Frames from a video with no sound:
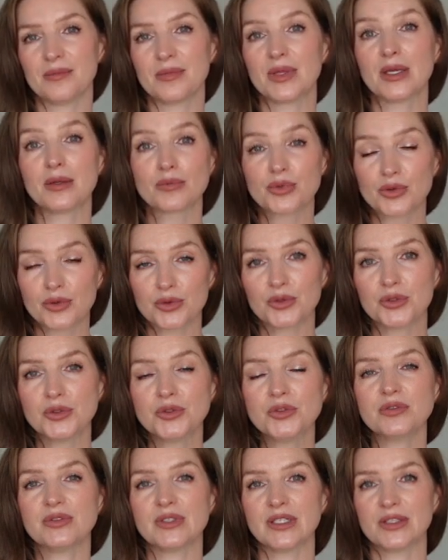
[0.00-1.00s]

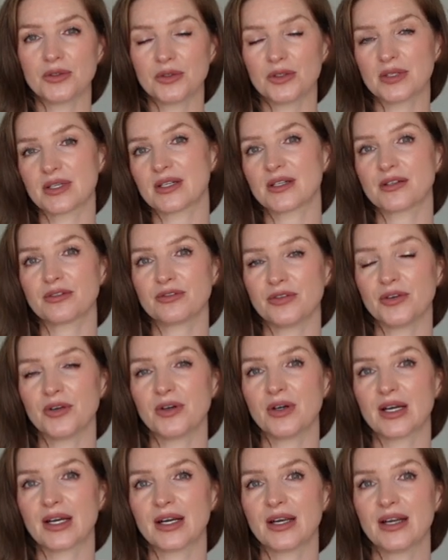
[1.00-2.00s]
improve, in order
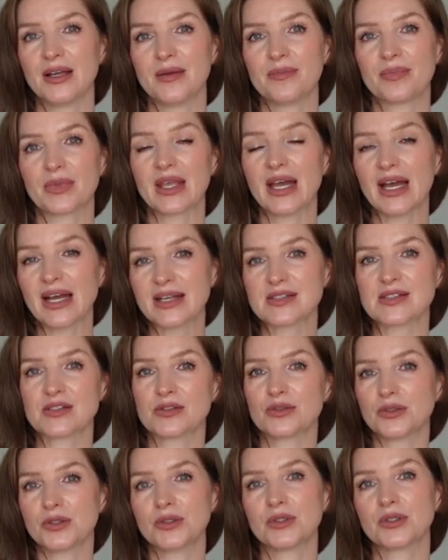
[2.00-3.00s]
for us
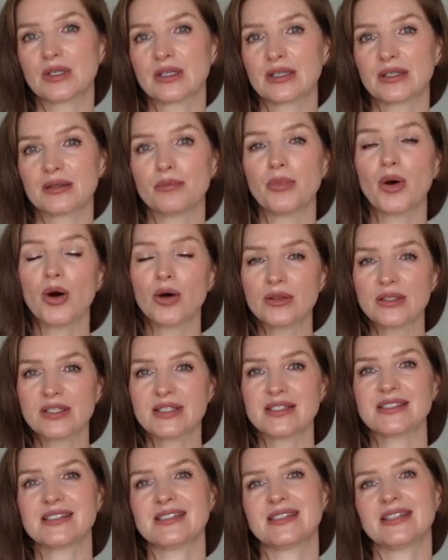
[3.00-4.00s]
to look
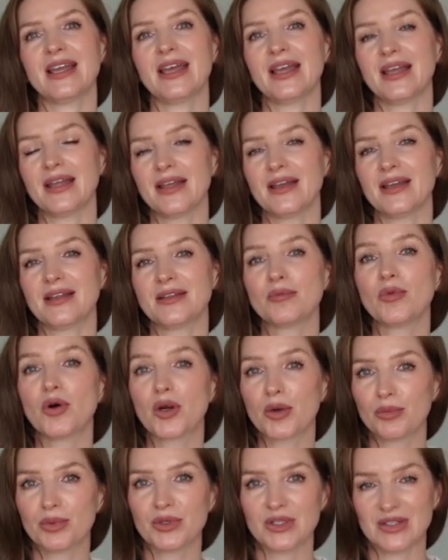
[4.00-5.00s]
polished and more
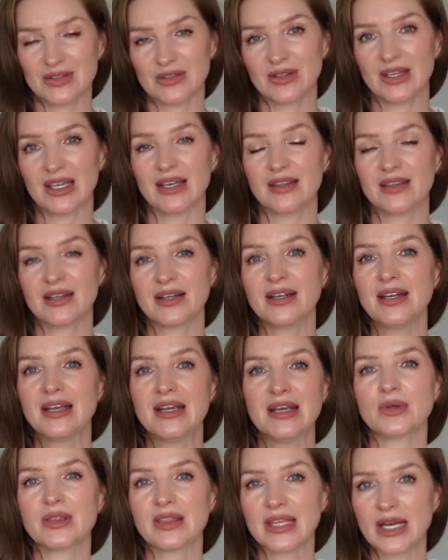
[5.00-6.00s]
put together.
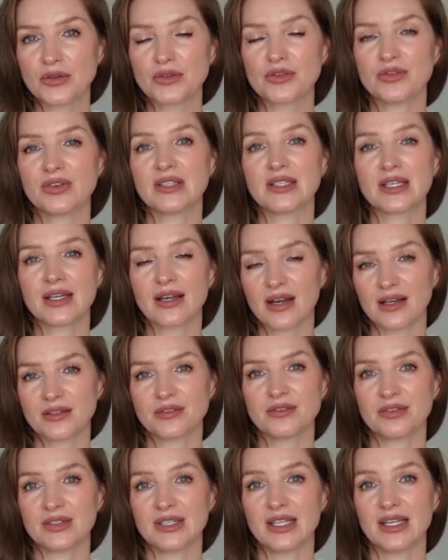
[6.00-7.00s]
Without feeling
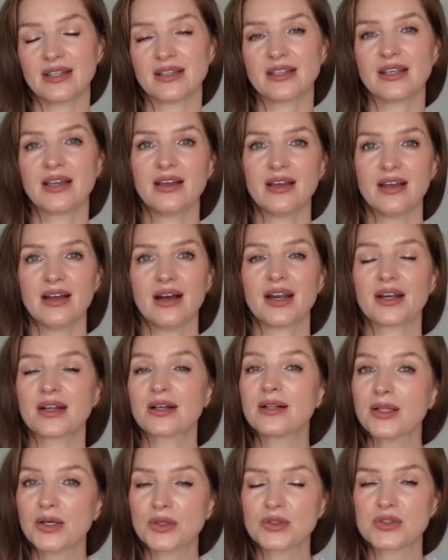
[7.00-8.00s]
confident, our
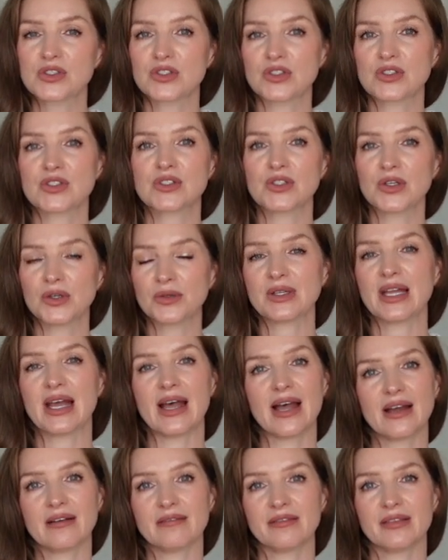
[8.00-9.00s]
clothes just don't
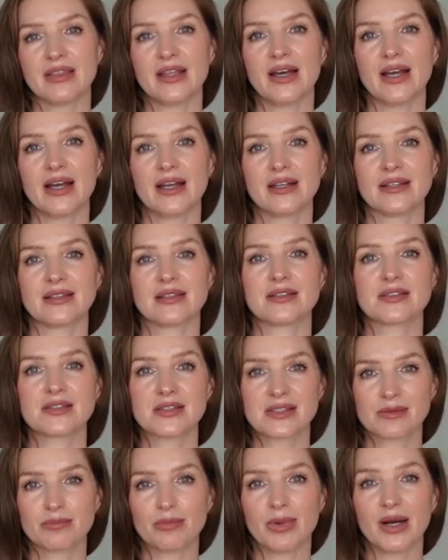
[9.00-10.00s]
have that
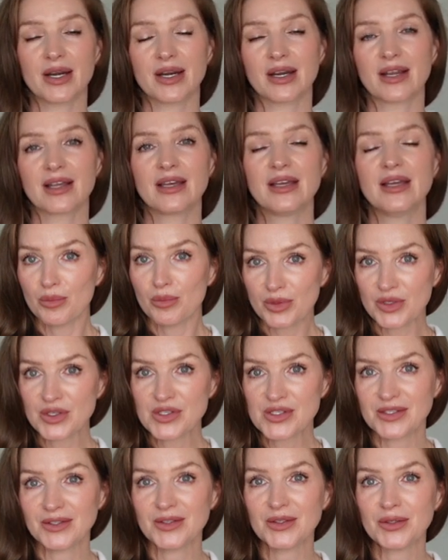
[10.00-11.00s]
spark.
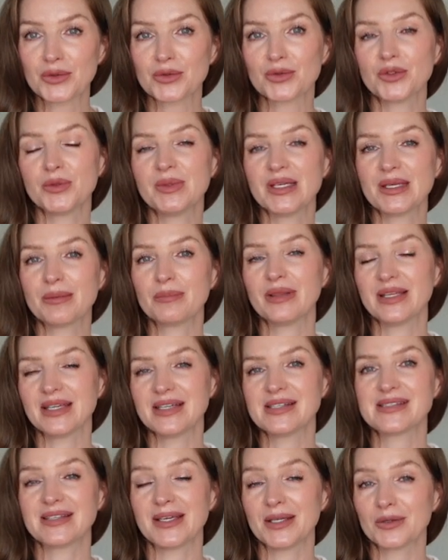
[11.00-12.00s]
Personal grooming
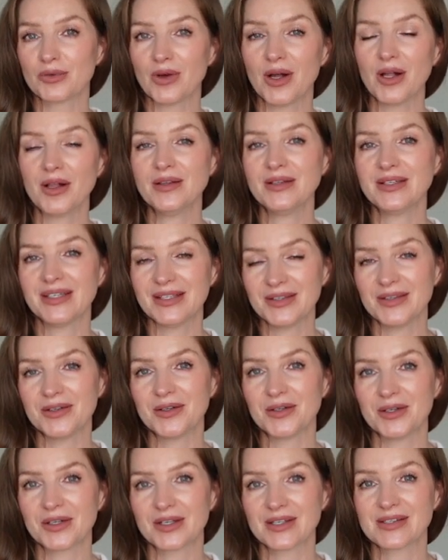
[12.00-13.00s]
plays a role in
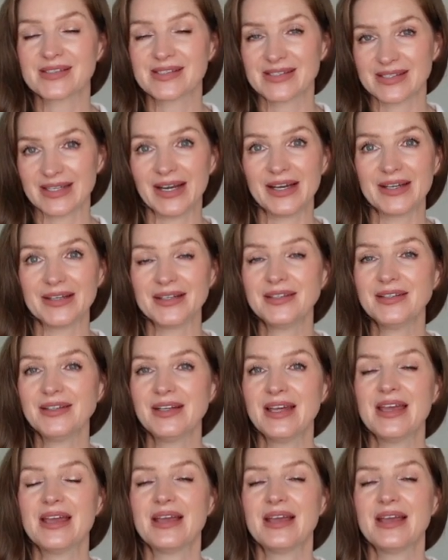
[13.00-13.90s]
your style.